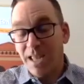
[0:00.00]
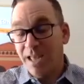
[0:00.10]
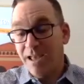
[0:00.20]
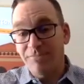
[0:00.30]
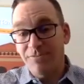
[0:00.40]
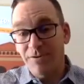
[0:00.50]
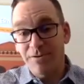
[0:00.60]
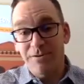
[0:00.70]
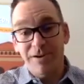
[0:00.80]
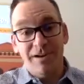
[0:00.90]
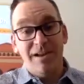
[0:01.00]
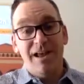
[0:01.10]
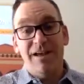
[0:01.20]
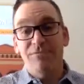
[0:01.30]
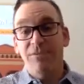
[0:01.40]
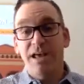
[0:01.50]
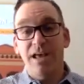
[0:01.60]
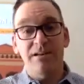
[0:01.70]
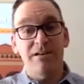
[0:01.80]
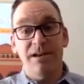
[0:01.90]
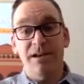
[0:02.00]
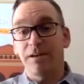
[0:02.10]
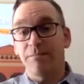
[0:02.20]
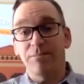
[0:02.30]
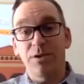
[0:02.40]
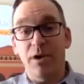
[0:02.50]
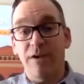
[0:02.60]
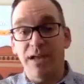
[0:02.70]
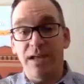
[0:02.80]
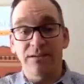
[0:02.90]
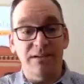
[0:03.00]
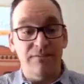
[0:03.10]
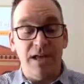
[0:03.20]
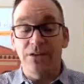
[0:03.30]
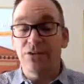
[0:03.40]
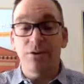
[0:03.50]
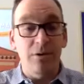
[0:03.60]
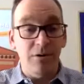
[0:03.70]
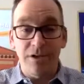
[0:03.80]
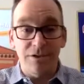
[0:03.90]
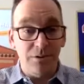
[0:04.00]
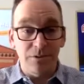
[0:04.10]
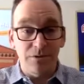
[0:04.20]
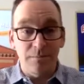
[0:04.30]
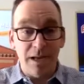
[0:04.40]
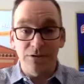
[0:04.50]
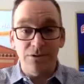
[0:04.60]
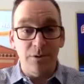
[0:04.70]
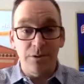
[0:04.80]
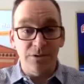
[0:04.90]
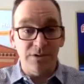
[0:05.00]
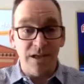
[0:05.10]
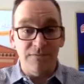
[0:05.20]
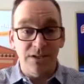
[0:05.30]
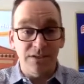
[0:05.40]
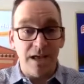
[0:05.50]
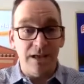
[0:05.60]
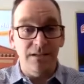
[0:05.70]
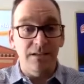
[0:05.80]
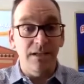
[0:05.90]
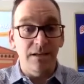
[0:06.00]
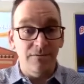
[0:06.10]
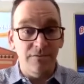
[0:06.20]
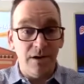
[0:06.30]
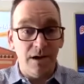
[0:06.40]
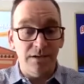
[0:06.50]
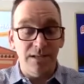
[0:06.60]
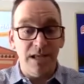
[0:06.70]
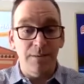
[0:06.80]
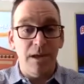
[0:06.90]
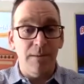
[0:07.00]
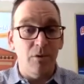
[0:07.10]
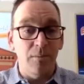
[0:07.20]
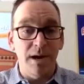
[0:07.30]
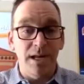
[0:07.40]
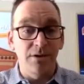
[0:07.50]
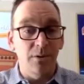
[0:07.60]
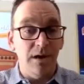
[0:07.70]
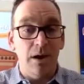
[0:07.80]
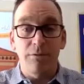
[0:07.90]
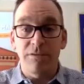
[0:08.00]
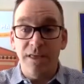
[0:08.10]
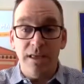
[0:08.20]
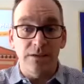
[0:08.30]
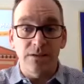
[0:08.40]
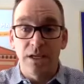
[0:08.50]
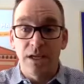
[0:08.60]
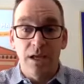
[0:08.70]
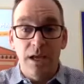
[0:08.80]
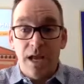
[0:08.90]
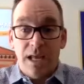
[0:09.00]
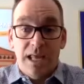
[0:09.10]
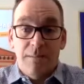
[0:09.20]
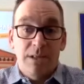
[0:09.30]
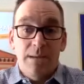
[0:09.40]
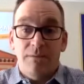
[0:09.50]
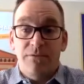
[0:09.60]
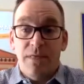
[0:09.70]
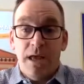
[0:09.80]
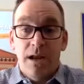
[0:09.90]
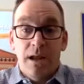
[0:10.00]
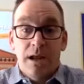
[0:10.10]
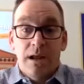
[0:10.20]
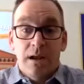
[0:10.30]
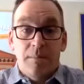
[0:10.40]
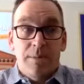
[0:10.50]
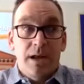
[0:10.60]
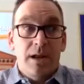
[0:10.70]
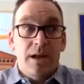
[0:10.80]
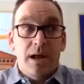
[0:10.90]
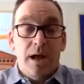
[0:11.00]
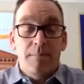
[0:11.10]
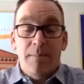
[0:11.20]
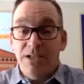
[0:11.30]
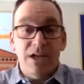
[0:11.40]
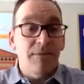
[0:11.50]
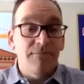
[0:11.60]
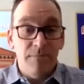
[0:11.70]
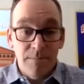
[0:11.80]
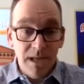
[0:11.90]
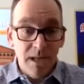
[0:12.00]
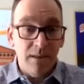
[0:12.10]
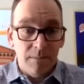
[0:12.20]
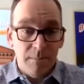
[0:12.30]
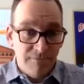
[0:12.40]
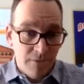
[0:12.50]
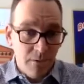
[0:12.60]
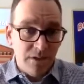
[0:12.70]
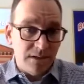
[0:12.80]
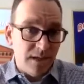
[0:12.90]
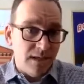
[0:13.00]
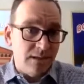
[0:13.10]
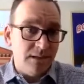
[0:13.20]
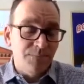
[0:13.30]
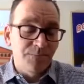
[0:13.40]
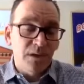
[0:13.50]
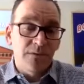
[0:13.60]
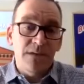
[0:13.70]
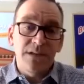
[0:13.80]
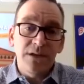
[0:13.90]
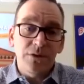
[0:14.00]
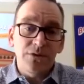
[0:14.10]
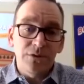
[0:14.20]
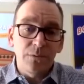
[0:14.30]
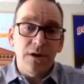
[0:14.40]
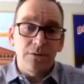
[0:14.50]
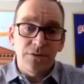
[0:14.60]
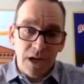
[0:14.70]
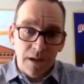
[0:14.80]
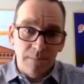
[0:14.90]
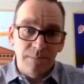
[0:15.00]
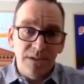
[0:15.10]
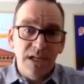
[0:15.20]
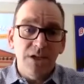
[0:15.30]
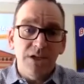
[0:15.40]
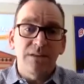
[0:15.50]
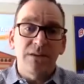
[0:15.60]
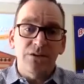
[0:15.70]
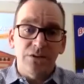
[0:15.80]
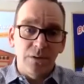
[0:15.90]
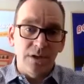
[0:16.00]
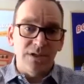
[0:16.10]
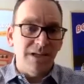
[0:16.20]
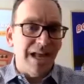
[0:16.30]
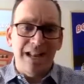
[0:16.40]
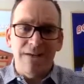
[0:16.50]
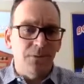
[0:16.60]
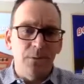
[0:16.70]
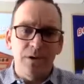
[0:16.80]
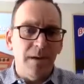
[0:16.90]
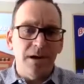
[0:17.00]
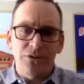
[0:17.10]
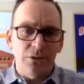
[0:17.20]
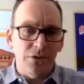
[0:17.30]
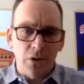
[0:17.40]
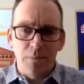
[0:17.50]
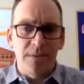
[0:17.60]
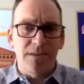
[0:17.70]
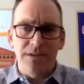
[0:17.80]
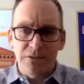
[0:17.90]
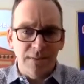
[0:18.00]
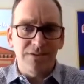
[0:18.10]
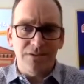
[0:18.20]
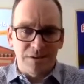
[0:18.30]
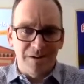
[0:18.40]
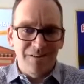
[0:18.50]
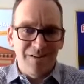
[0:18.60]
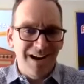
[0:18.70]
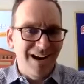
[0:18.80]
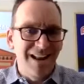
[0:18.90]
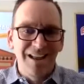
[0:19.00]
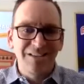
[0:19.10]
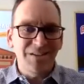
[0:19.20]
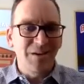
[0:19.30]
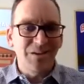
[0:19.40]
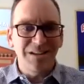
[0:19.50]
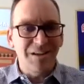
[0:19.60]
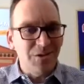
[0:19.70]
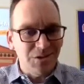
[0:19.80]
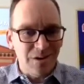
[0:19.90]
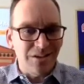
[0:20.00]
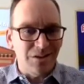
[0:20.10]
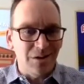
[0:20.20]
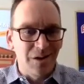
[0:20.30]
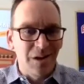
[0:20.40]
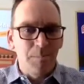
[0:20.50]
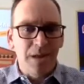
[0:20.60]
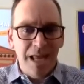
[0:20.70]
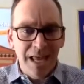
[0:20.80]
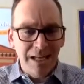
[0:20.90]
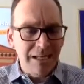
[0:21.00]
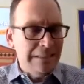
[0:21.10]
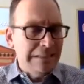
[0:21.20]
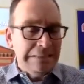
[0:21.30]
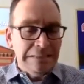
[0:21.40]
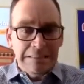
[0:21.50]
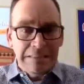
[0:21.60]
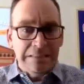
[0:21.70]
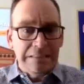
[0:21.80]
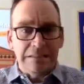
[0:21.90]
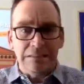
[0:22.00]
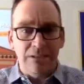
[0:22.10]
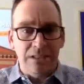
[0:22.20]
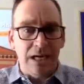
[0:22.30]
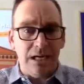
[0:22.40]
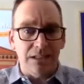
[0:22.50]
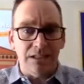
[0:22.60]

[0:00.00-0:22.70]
After after that, I've got custodial issues. My custodial staff decide to leave because they can make more money doing other things. I can't blame them for that. But my job for me, my focus is the teachers do their job, teaching the students and not have to worry about is there soap in the dispenser, right? So here's another stressor. Planned. Oh gosh,